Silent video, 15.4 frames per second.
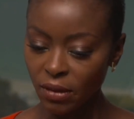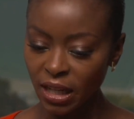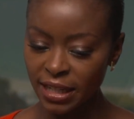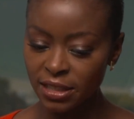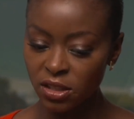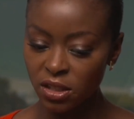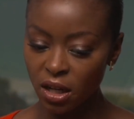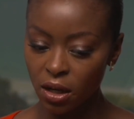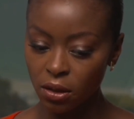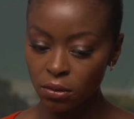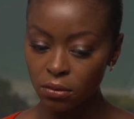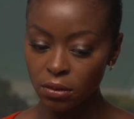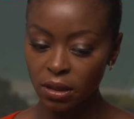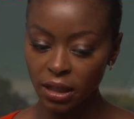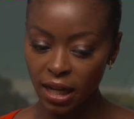And
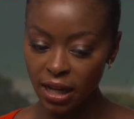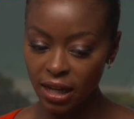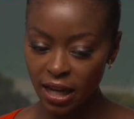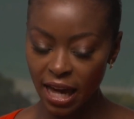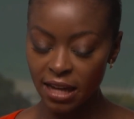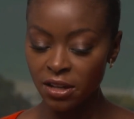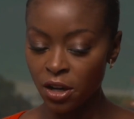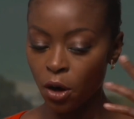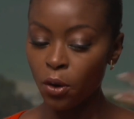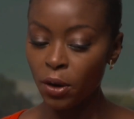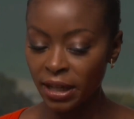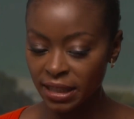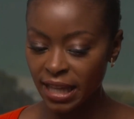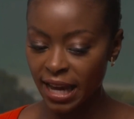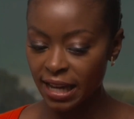so
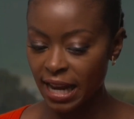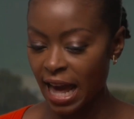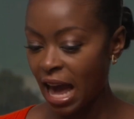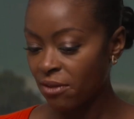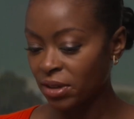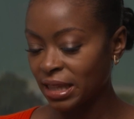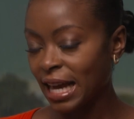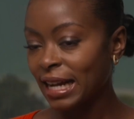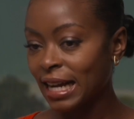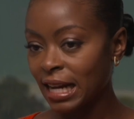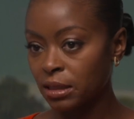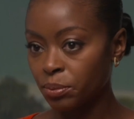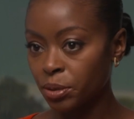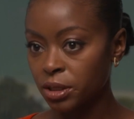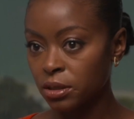knowing that, having that
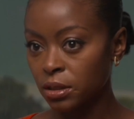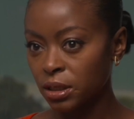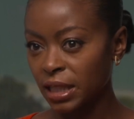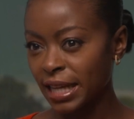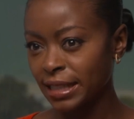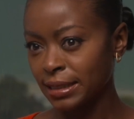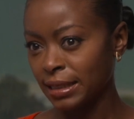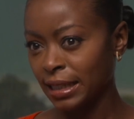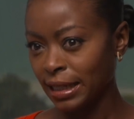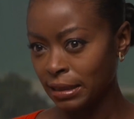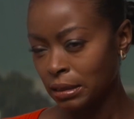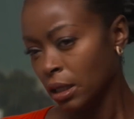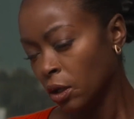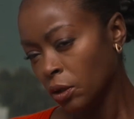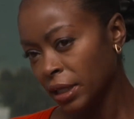kind of personal legacy
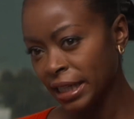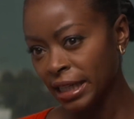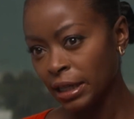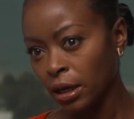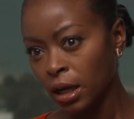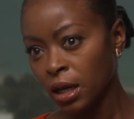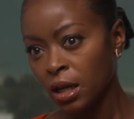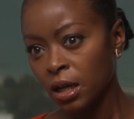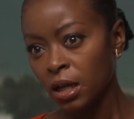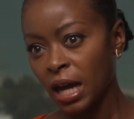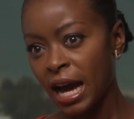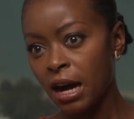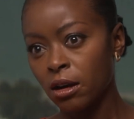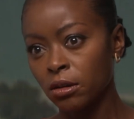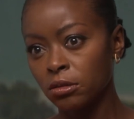and knowing
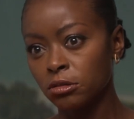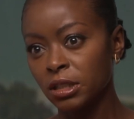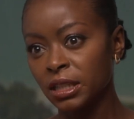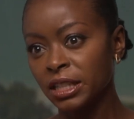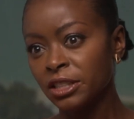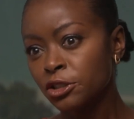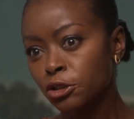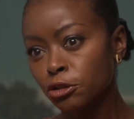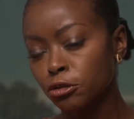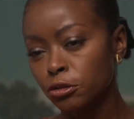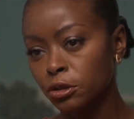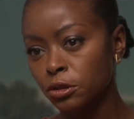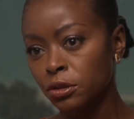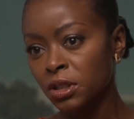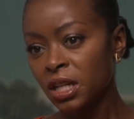how
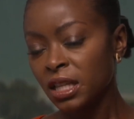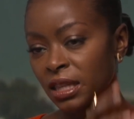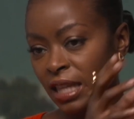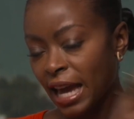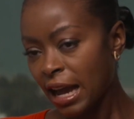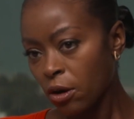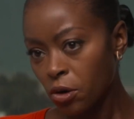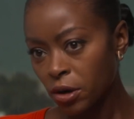integral that